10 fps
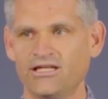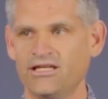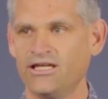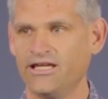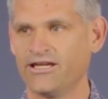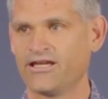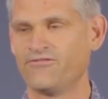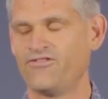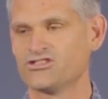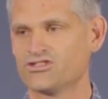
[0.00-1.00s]
He
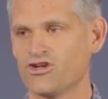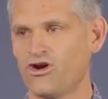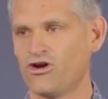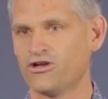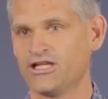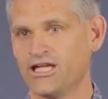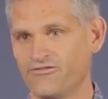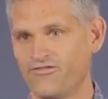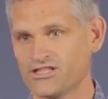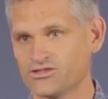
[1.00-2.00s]
confessed to God. He
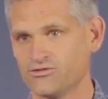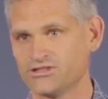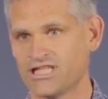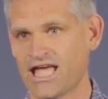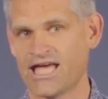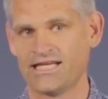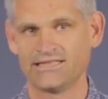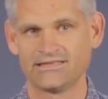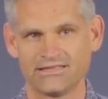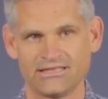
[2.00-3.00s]
confessed to his dad.
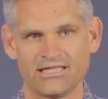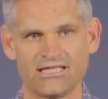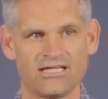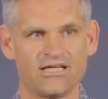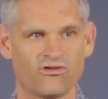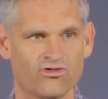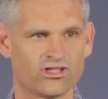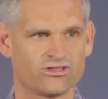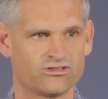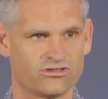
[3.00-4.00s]

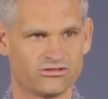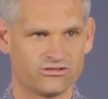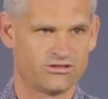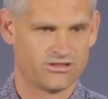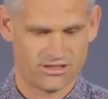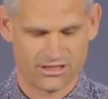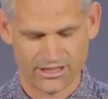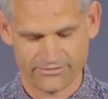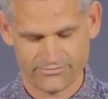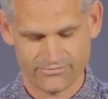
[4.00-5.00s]

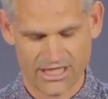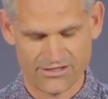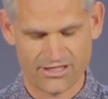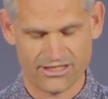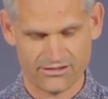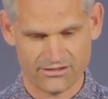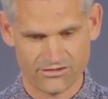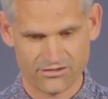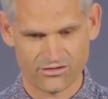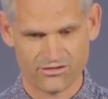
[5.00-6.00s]
And
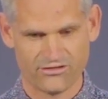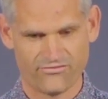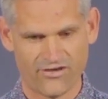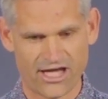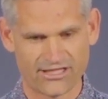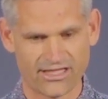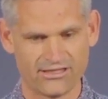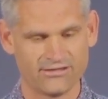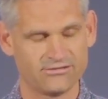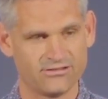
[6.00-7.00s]
then the
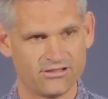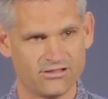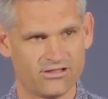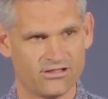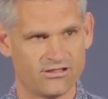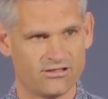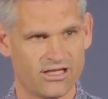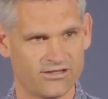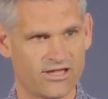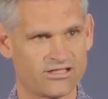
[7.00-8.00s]
father,
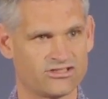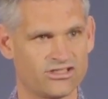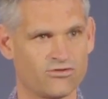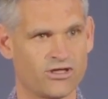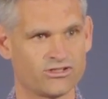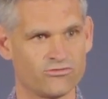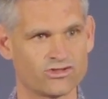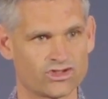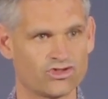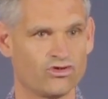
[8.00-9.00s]
like that situation
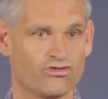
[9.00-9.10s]
was restored,